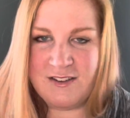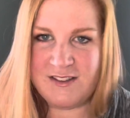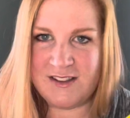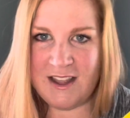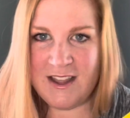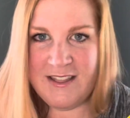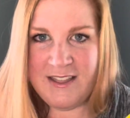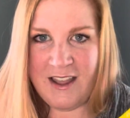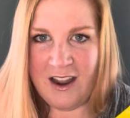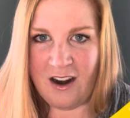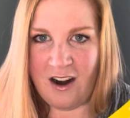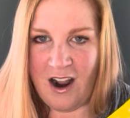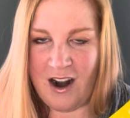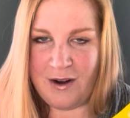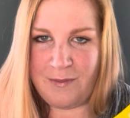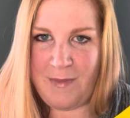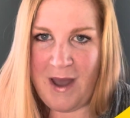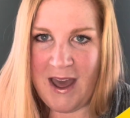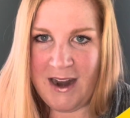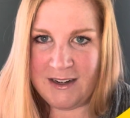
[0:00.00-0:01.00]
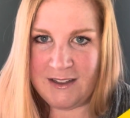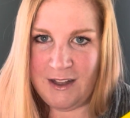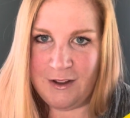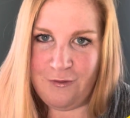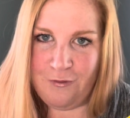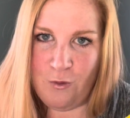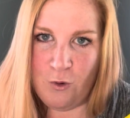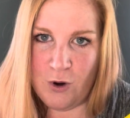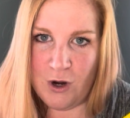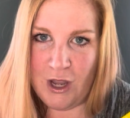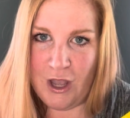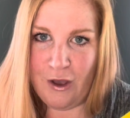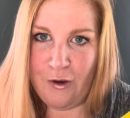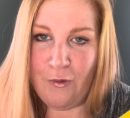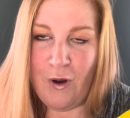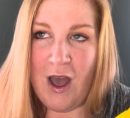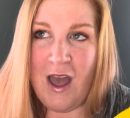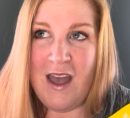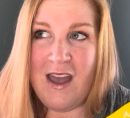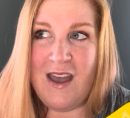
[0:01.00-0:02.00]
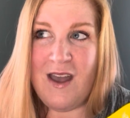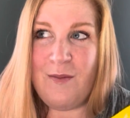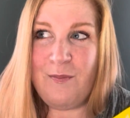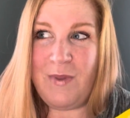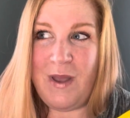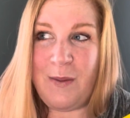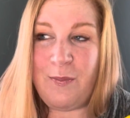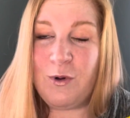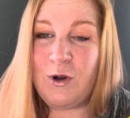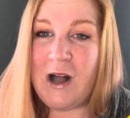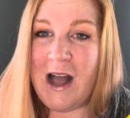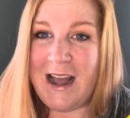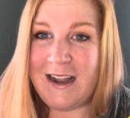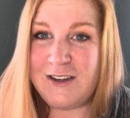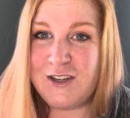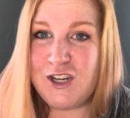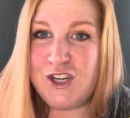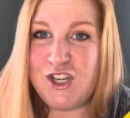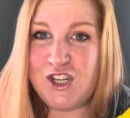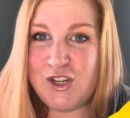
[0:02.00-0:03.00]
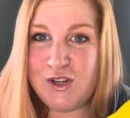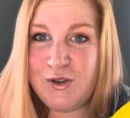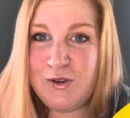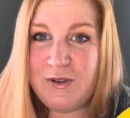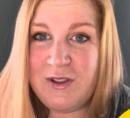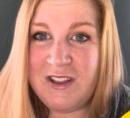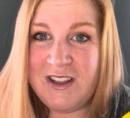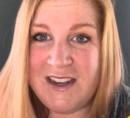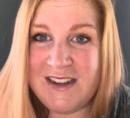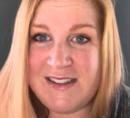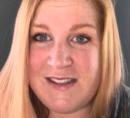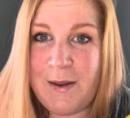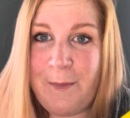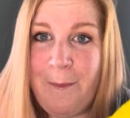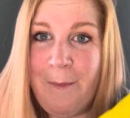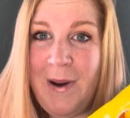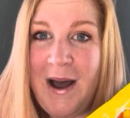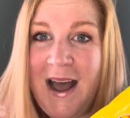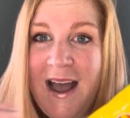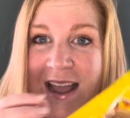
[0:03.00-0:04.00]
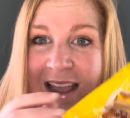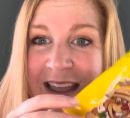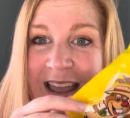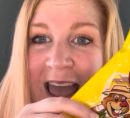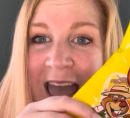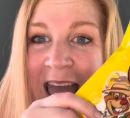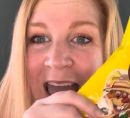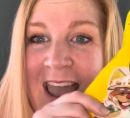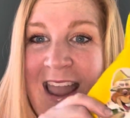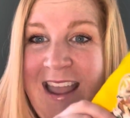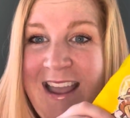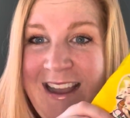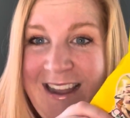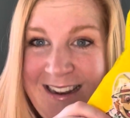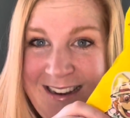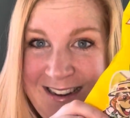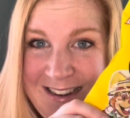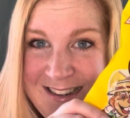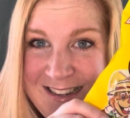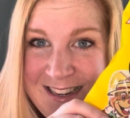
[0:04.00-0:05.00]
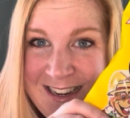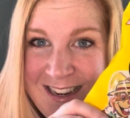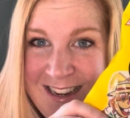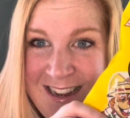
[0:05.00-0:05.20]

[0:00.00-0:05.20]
in there automatically for you. People had to do this by hand.